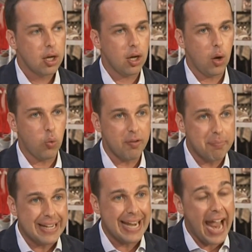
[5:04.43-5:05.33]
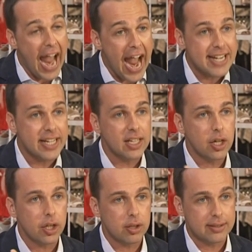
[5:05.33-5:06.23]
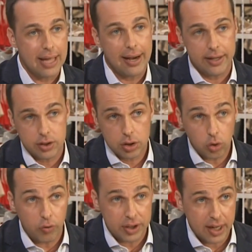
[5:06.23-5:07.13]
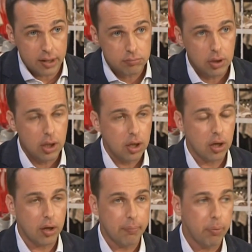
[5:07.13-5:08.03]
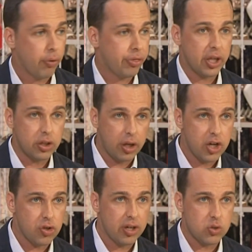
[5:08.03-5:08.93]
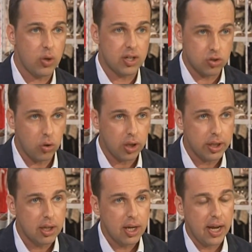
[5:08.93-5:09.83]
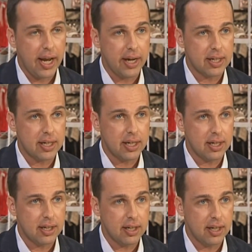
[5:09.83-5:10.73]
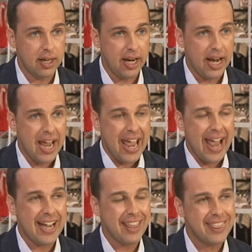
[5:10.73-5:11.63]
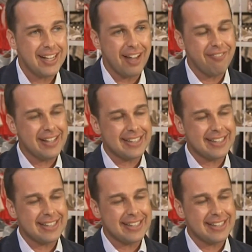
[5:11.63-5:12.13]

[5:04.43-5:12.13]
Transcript: Uh, we have been adding talent over time, uh, both internationally as well as locally. And, uh, uh, and I, feel, I feel